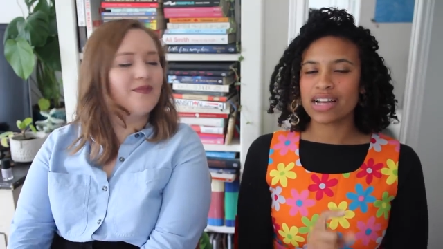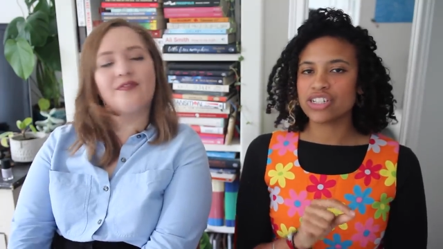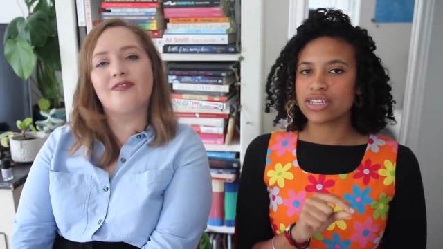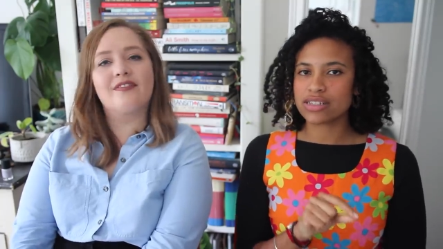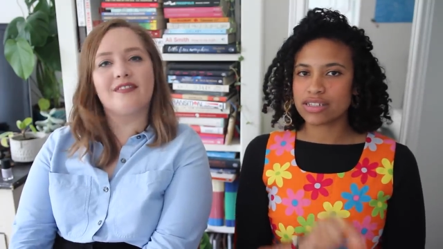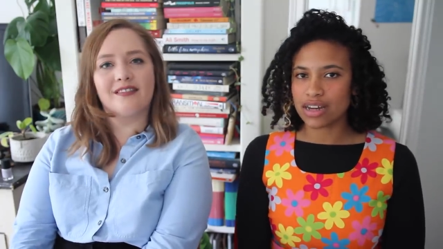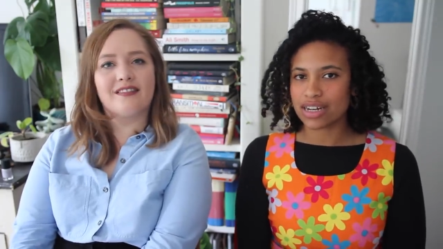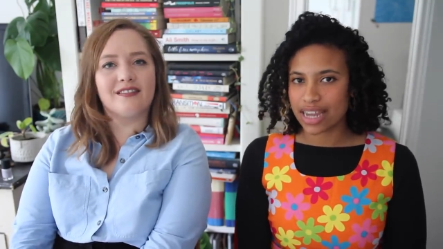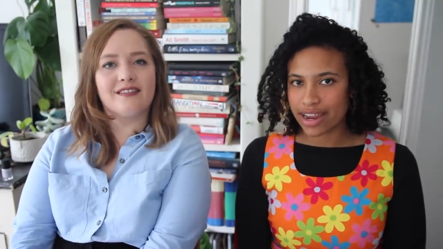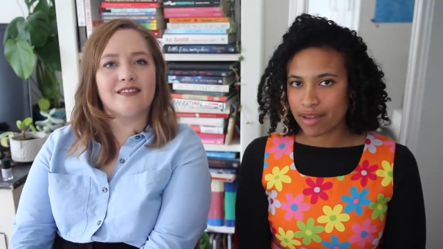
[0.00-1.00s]
Speaker 1: I actually didn't
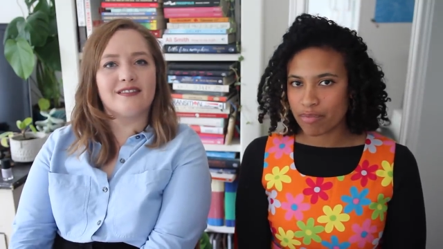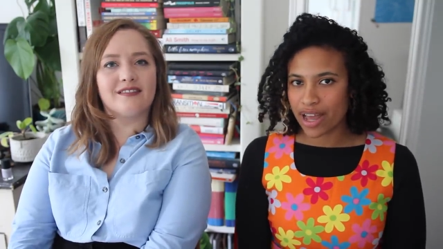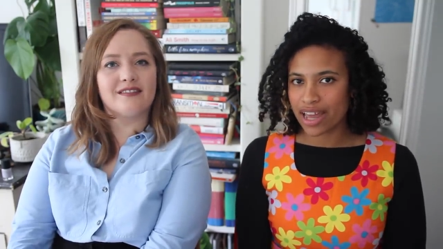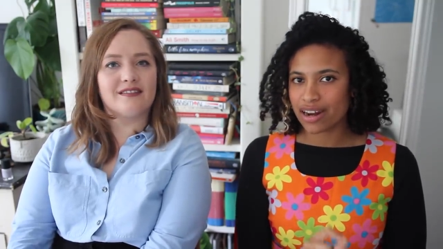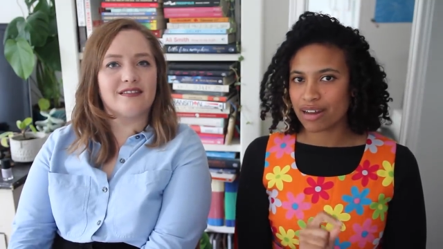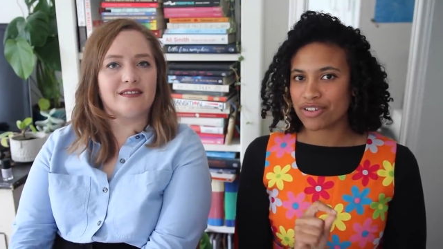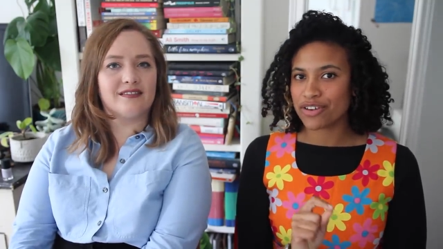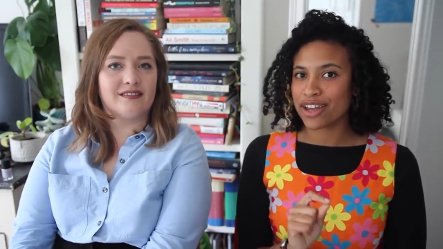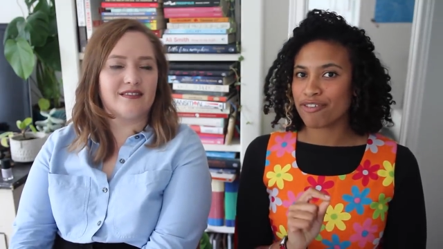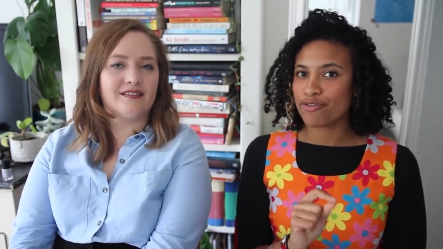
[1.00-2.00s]
study, but I ended up
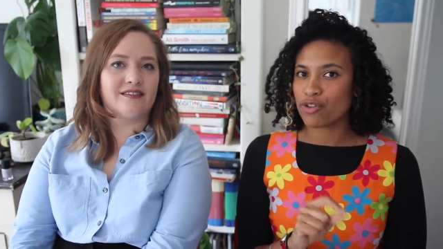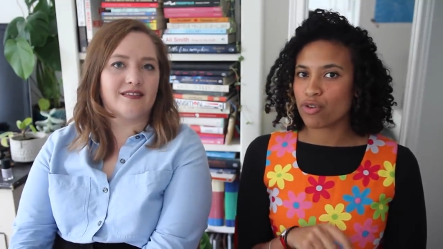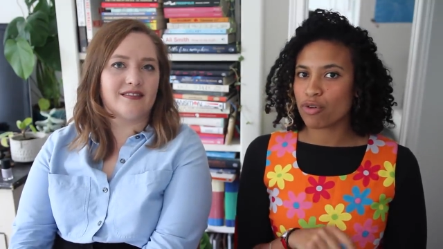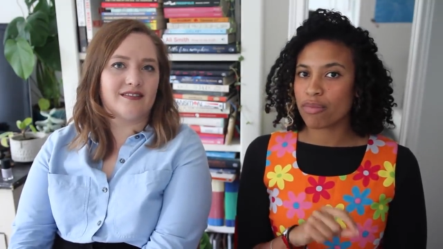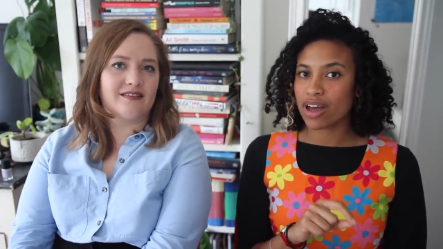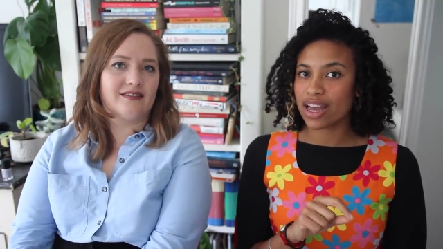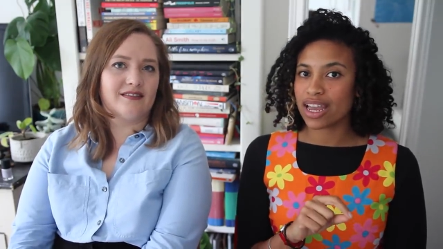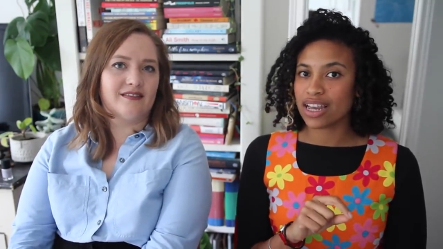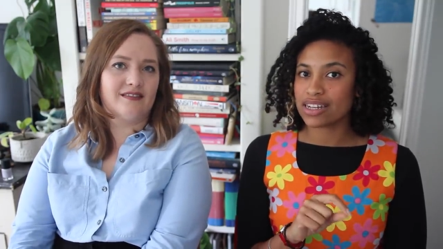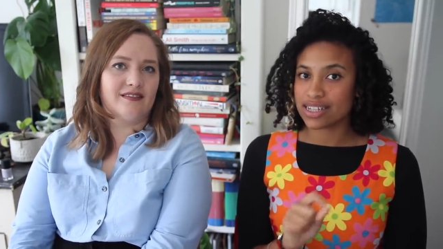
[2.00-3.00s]
doing it for
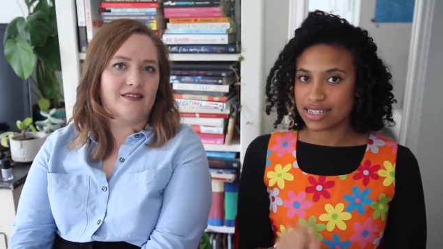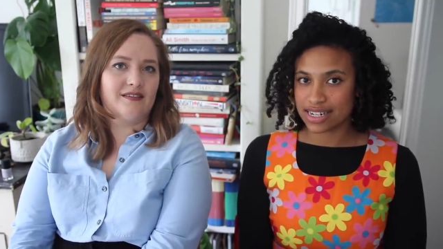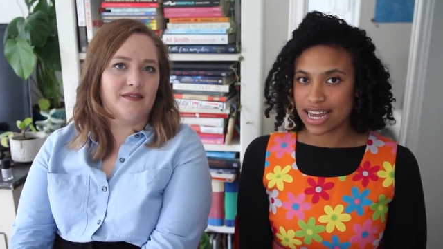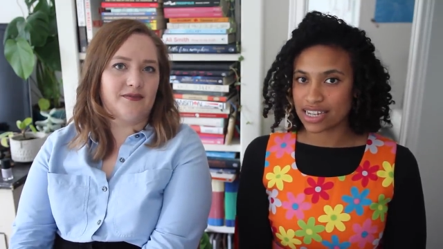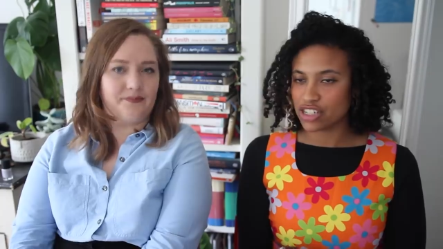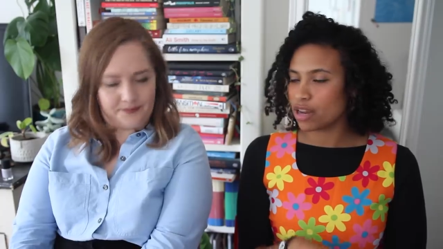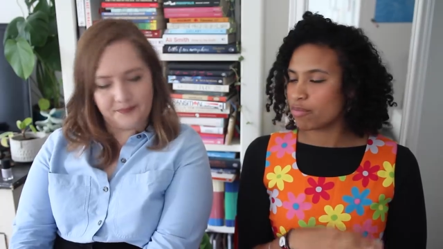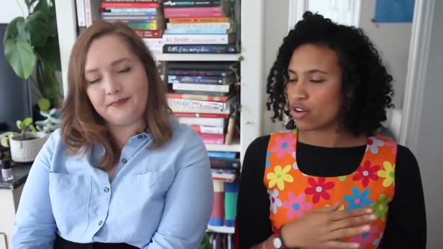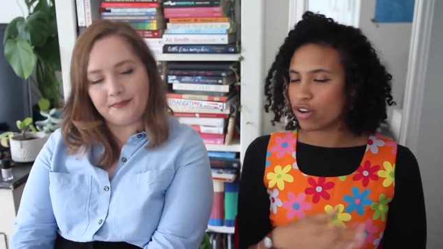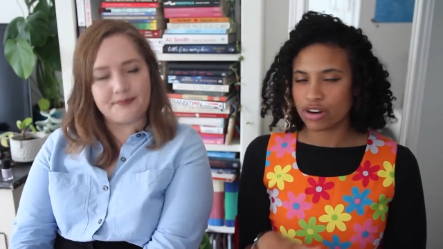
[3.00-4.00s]
my dissertation. I'm
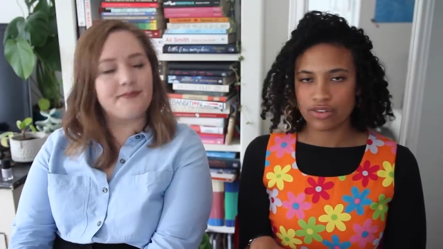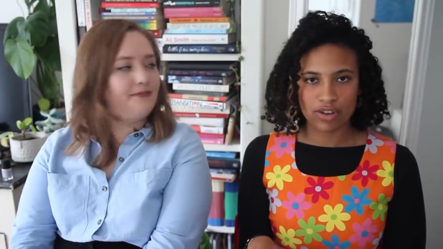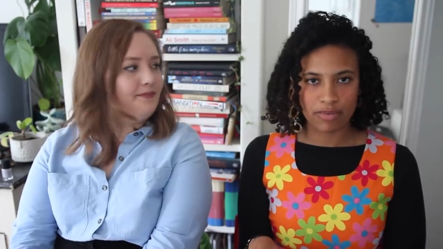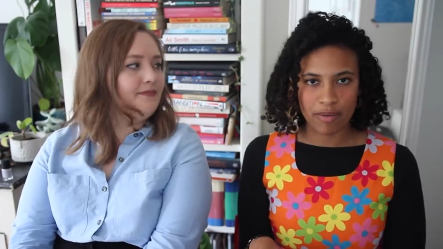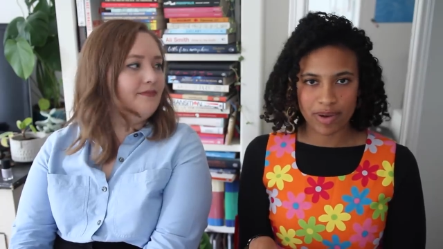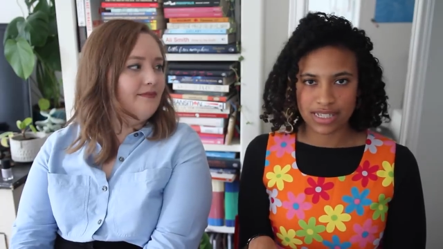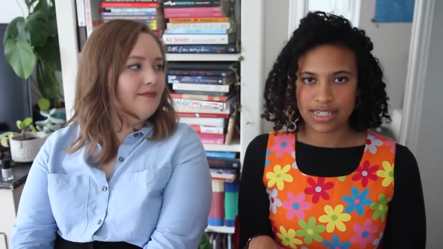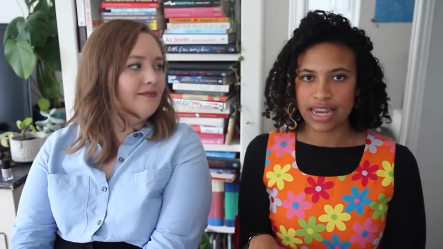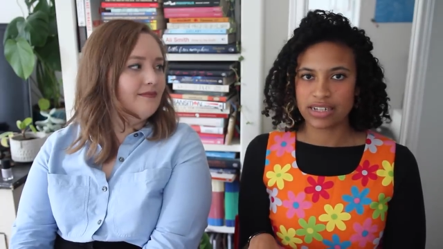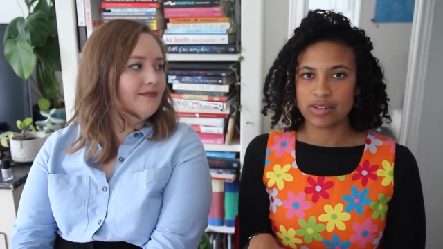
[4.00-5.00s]
not going to talk about my
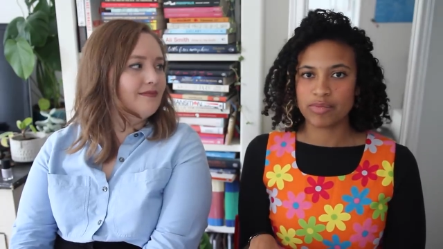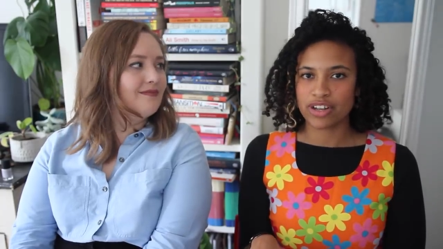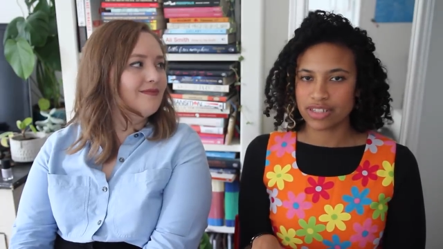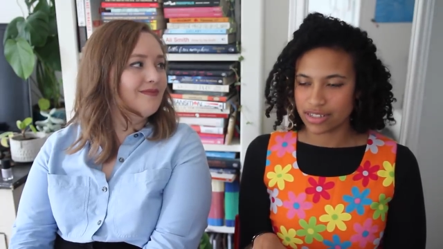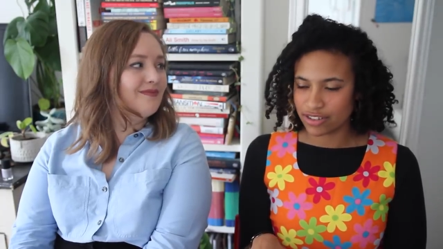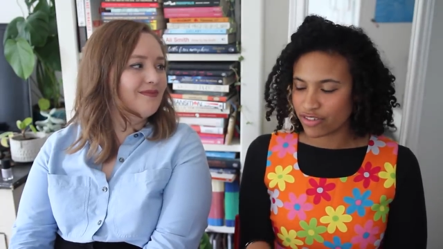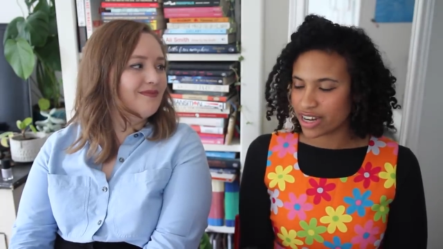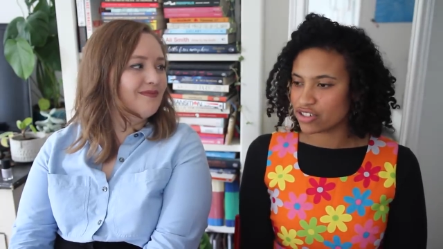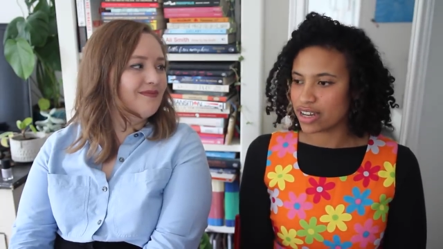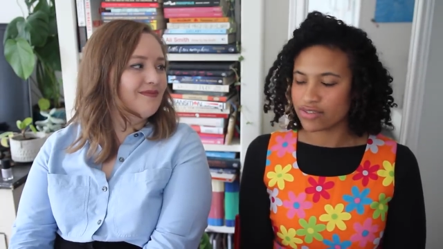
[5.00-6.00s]
dissertation because it's still very
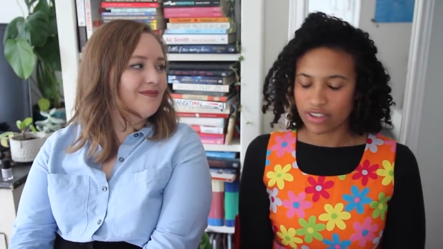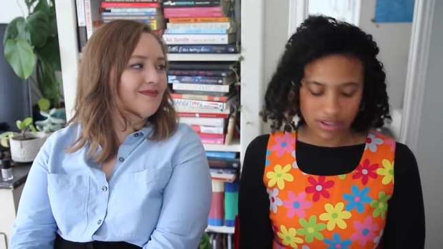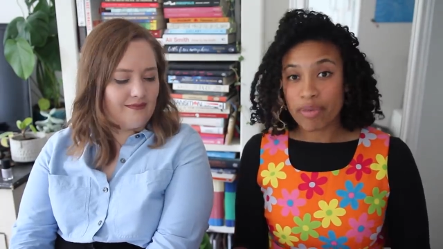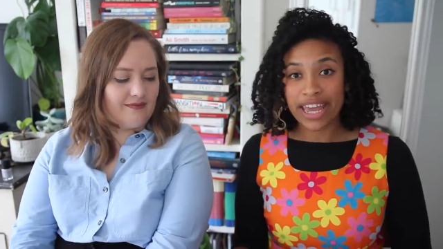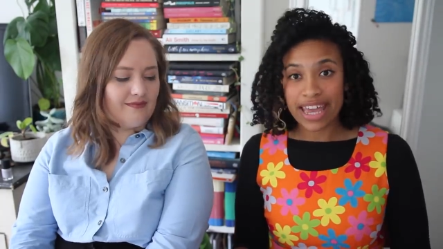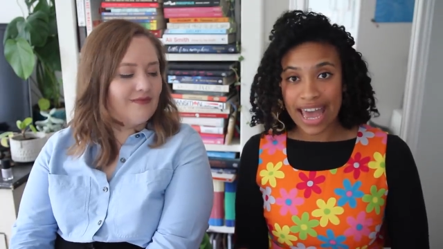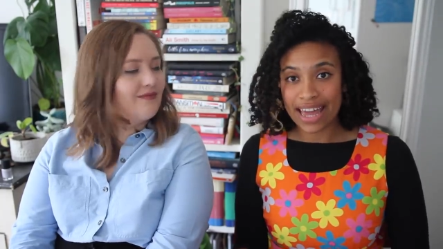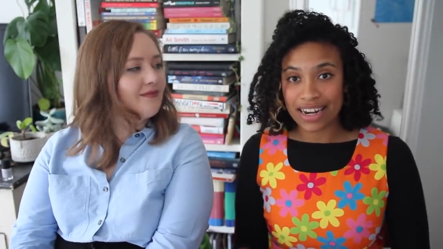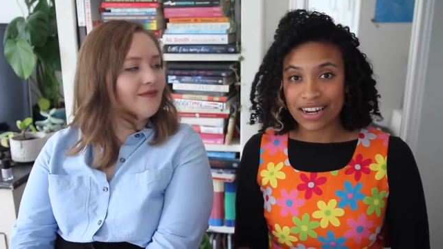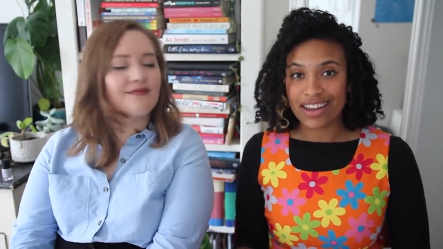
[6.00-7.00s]
stressful. But
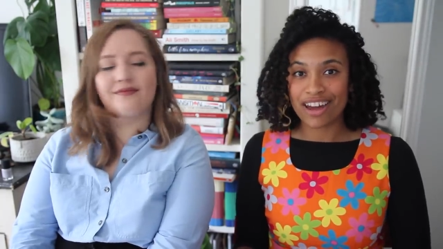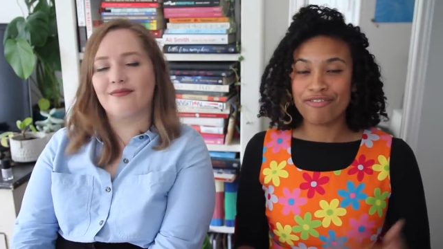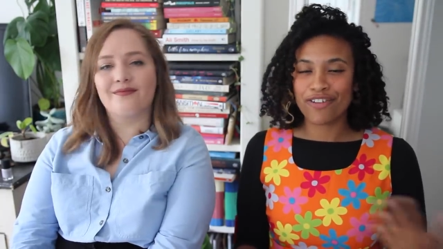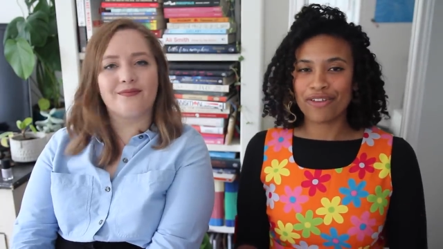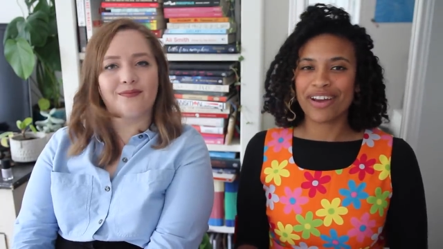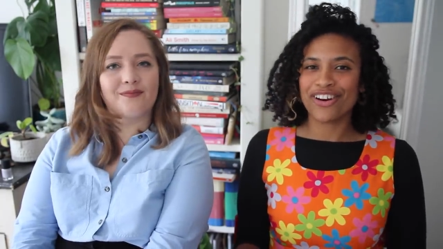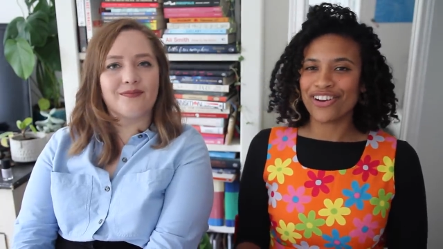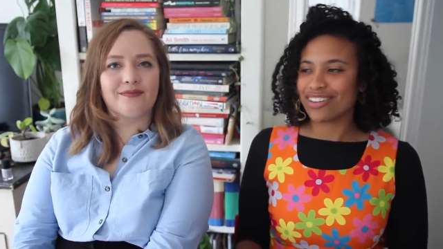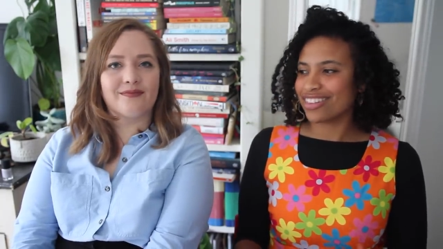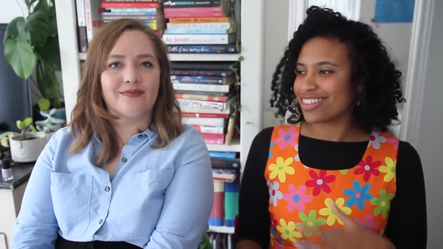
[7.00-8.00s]
again, kind of following
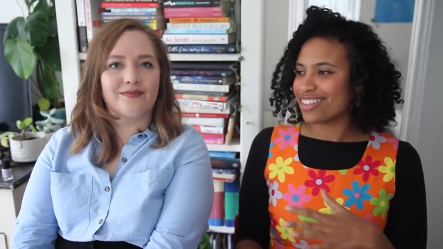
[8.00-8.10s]
along